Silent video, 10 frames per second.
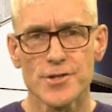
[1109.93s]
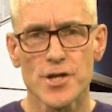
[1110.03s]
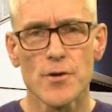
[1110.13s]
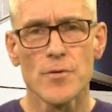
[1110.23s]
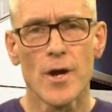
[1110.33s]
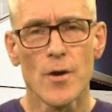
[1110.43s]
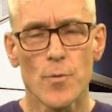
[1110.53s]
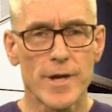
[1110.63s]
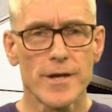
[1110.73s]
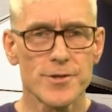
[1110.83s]
And so
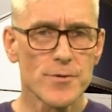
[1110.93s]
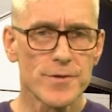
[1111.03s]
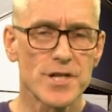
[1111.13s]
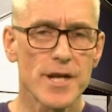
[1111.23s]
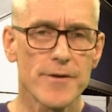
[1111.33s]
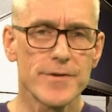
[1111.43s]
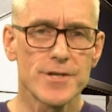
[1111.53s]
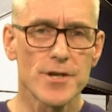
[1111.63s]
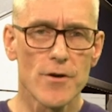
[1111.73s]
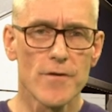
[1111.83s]
we're going to do a
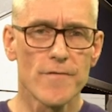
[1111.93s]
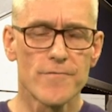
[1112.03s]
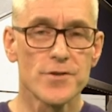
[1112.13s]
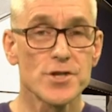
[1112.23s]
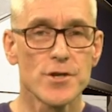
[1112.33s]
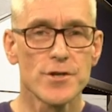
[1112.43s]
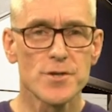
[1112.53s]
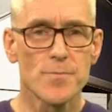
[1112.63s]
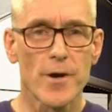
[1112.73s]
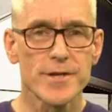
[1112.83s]
series of
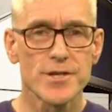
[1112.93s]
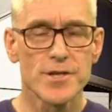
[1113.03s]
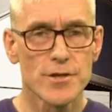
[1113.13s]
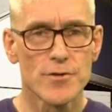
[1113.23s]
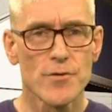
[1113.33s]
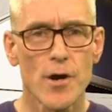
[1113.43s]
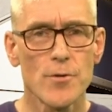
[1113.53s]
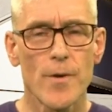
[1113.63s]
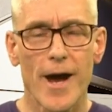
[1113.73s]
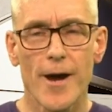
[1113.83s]
research spikes to
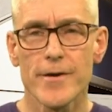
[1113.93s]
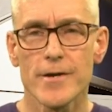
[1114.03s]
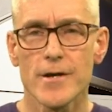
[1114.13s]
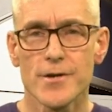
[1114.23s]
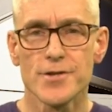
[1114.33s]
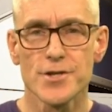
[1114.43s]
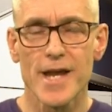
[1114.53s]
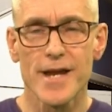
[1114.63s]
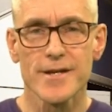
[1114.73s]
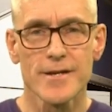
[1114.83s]
grow our
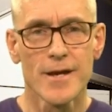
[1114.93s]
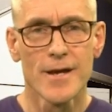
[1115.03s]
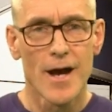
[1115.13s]
understanding.